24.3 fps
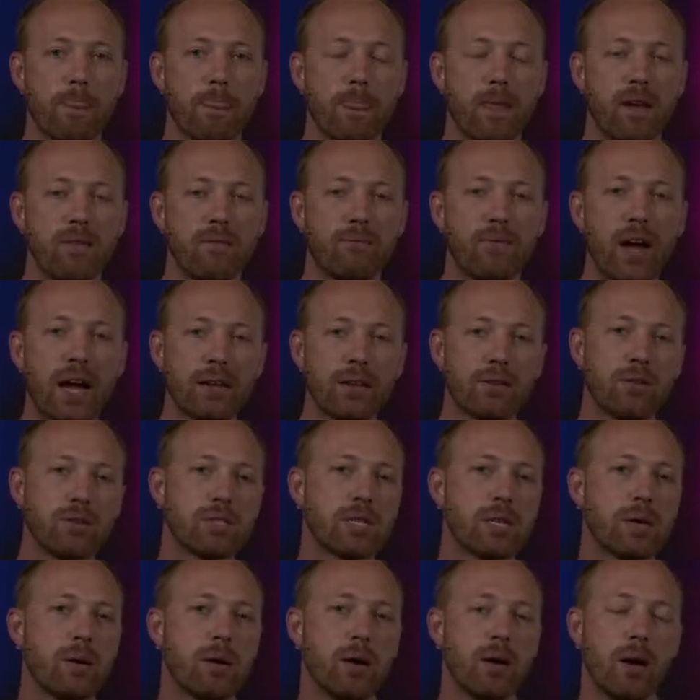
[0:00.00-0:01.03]
In fact, there's
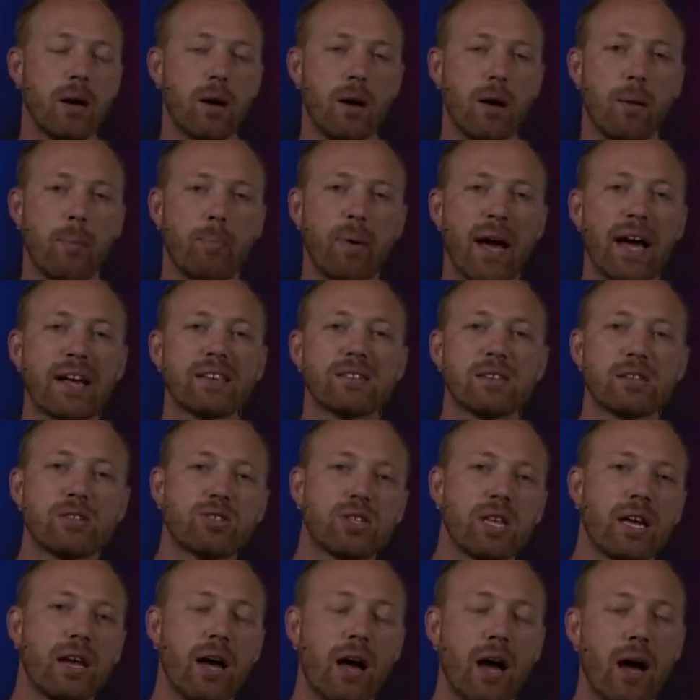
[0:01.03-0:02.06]
a passage
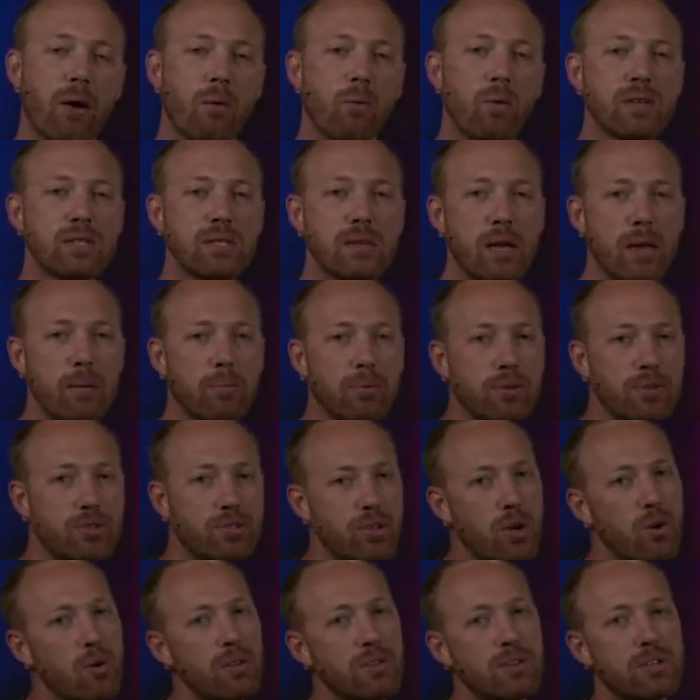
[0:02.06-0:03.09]
that I wasn't able to
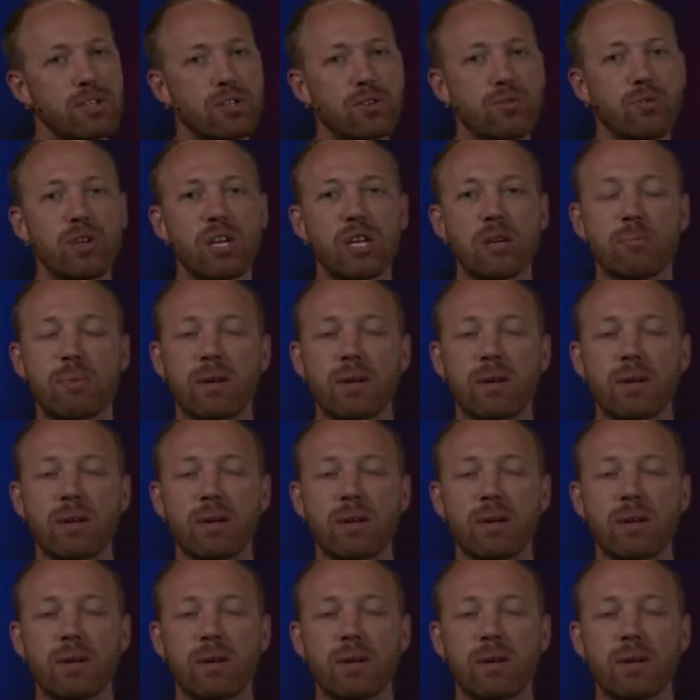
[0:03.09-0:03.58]
show on the screen,